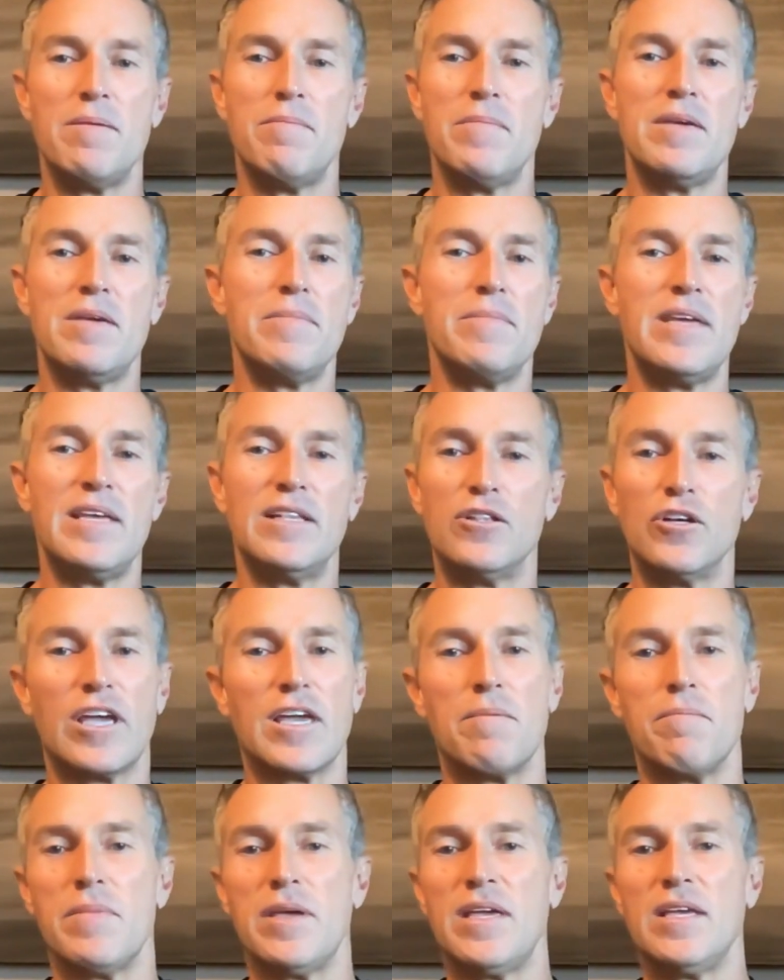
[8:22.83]
me. Look at
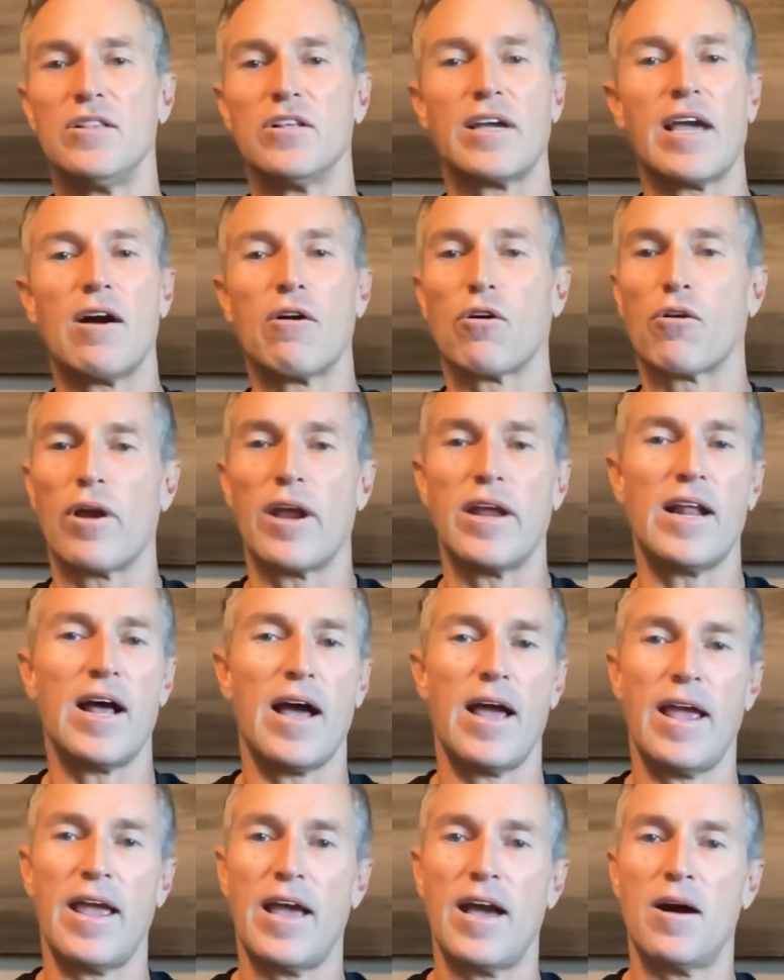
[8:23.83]
me. Look how great I
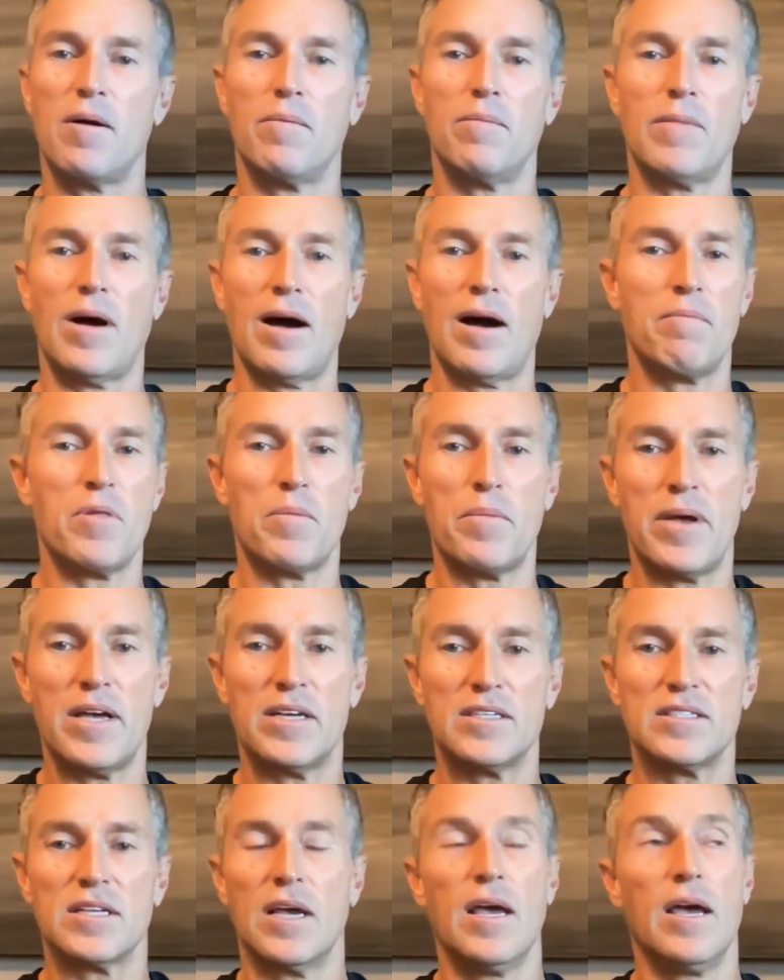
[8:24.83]
am. I'm the
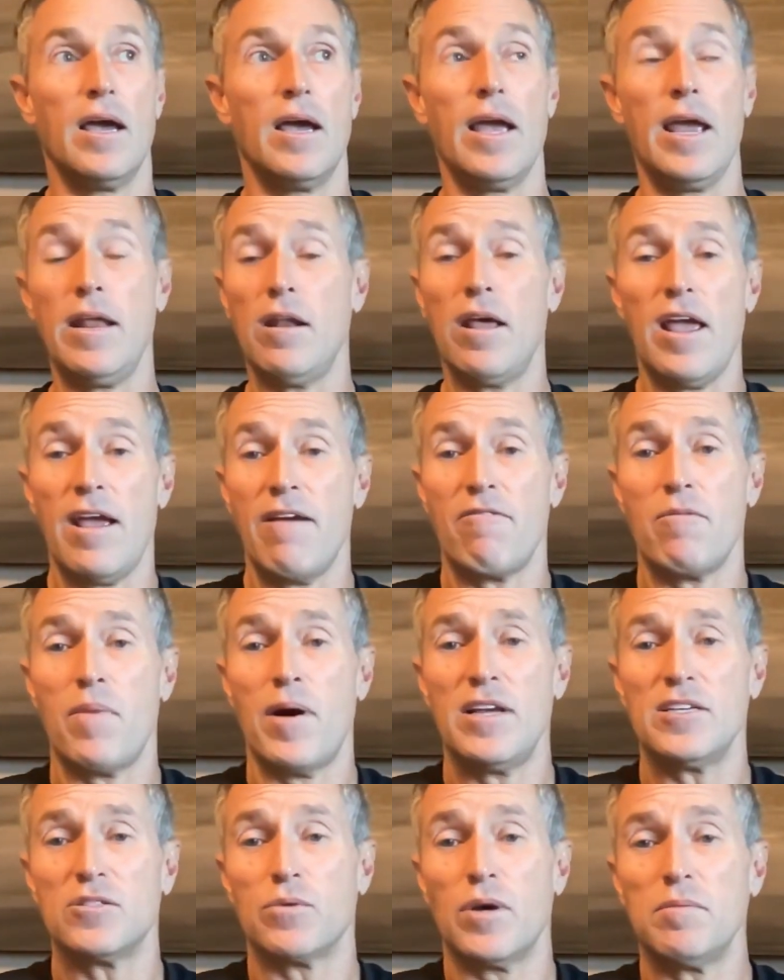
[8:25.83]
best. And
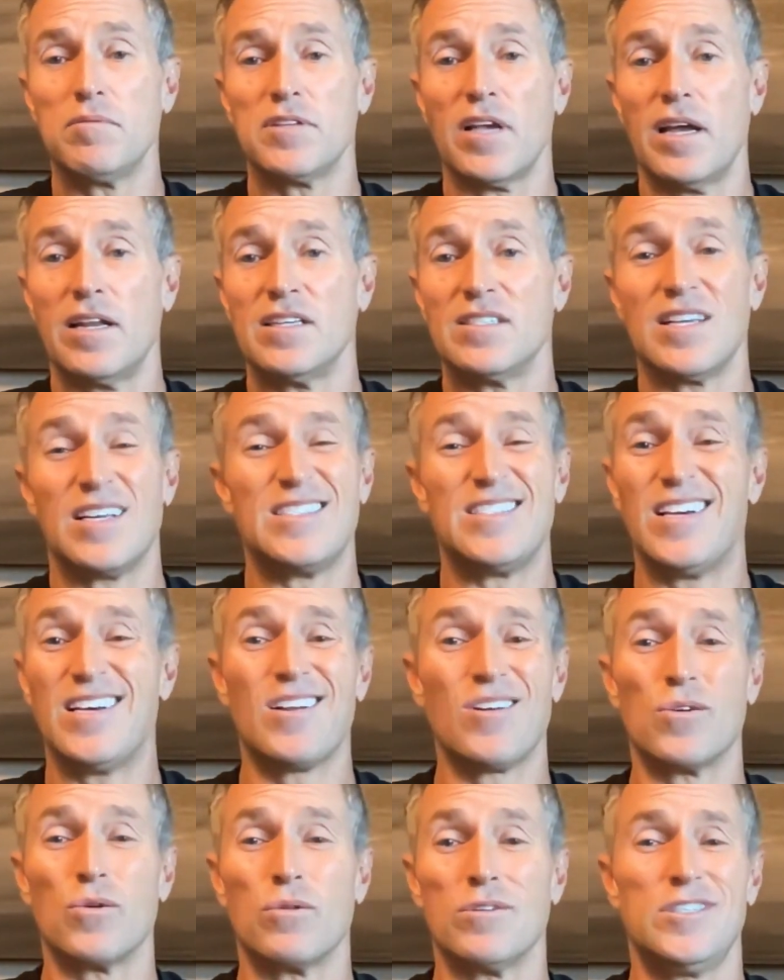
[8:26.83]
everybody's website is
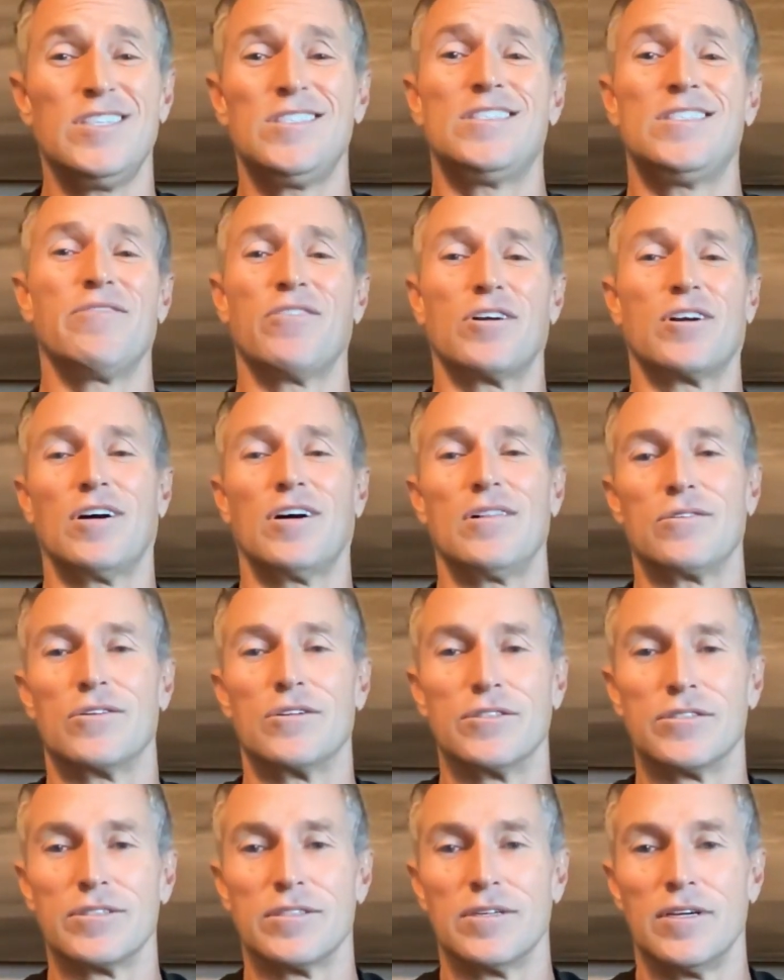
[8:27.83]
identical. It's just different
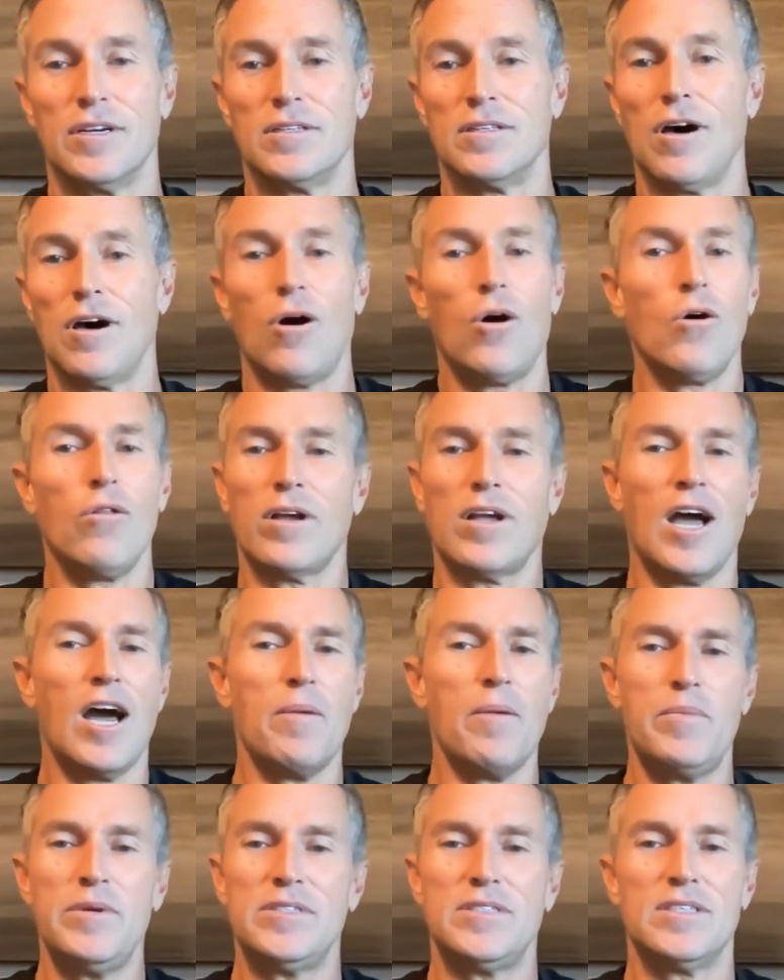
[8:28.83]
colors. All the
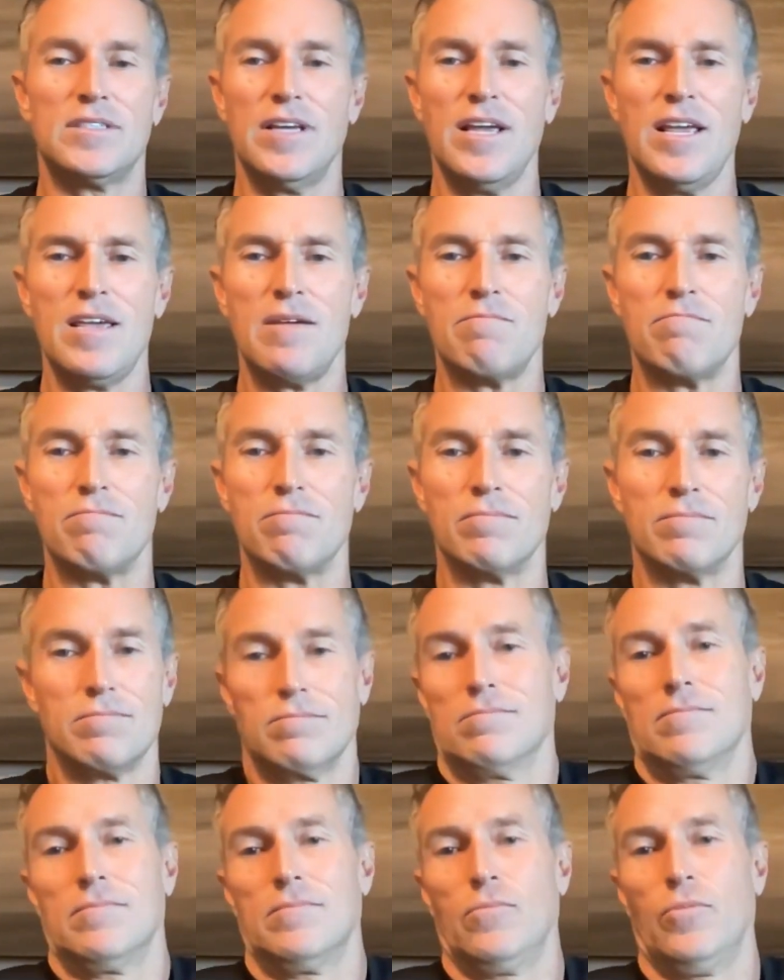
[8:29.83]
copy's the same.
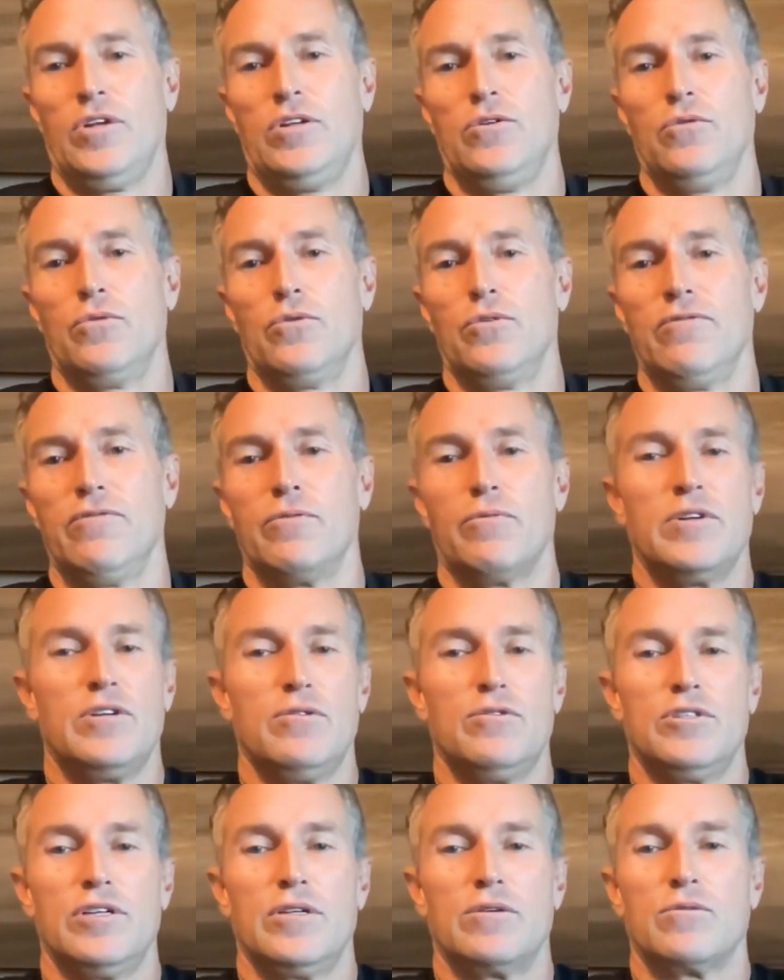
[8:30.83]
We do roofing. We do
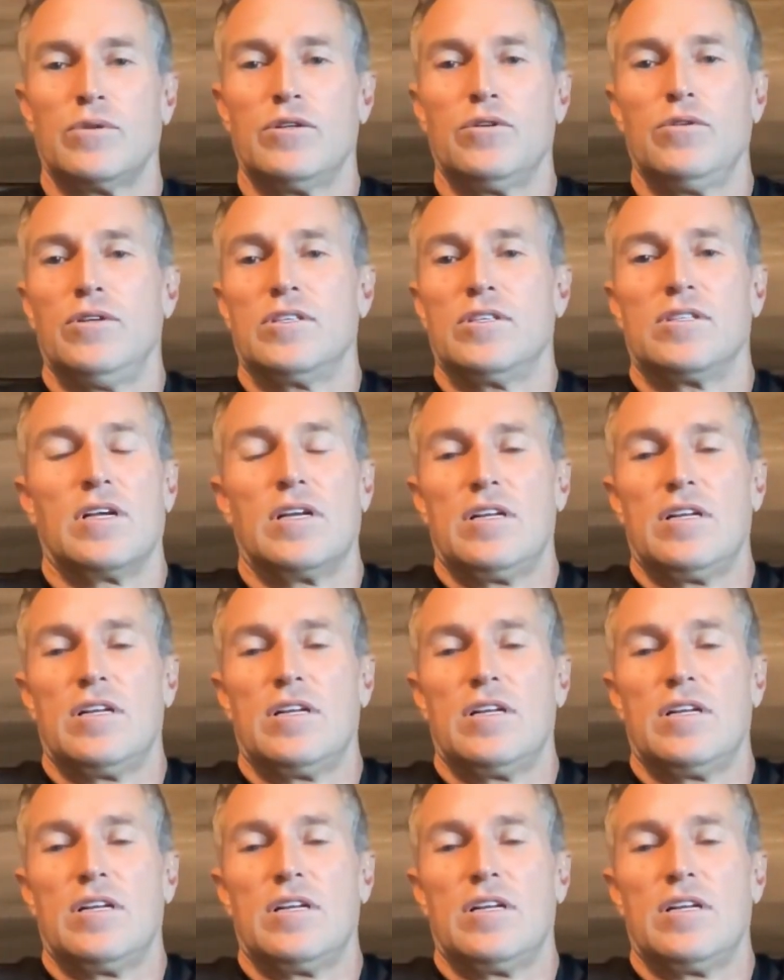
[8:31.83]
shingles. We do this.